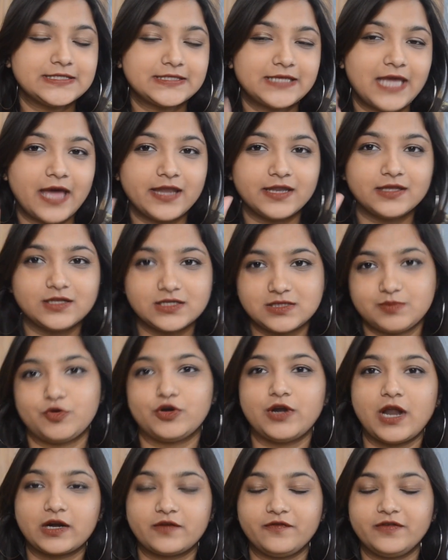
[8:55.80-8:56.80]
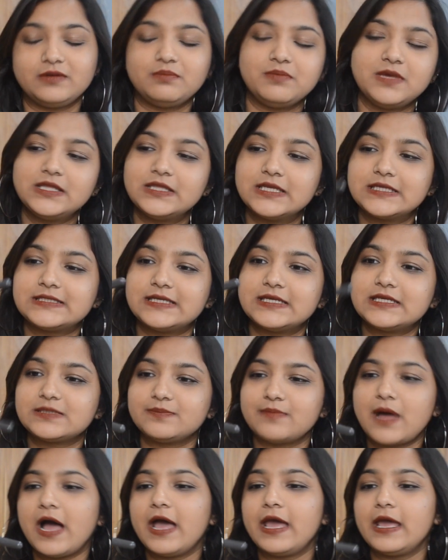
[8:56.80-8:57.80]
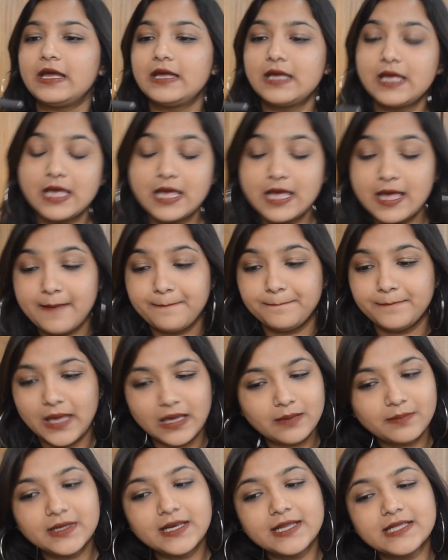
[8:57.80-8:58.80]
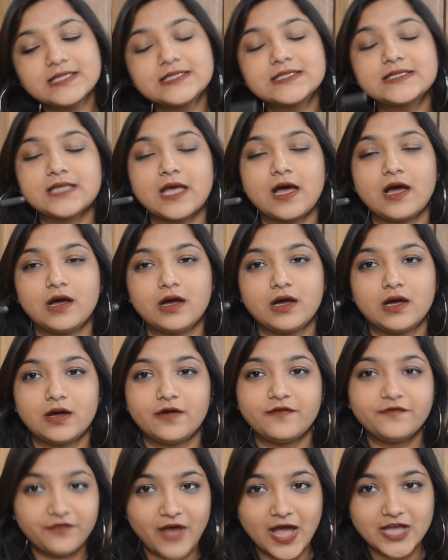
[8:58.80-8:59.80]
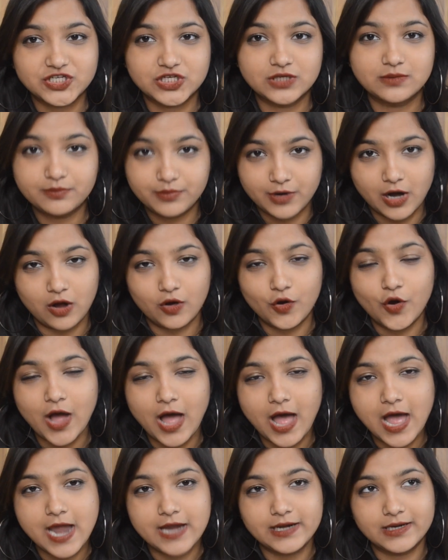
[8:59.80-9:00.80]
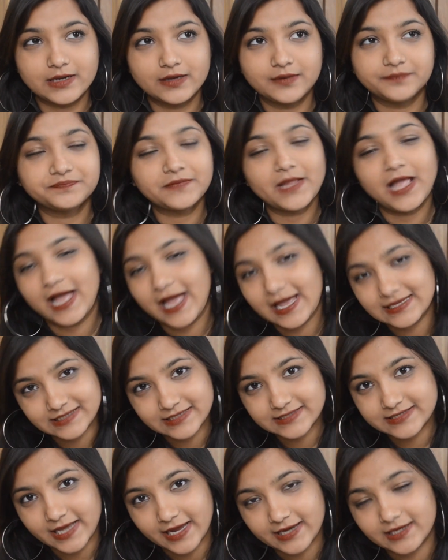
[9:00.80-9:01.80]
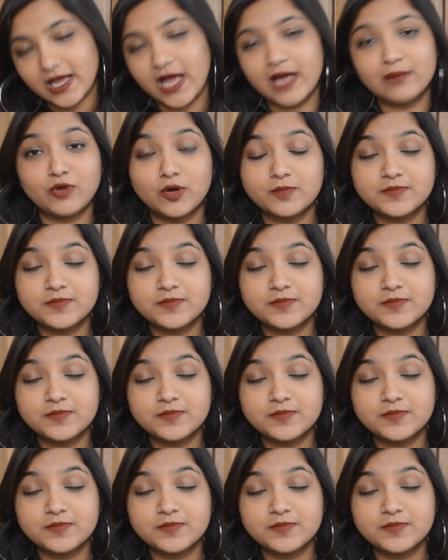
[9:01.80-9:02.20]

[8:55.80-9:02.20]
carry this product with me. This is by Maybelline's Fashion Brow, and as I said, I'm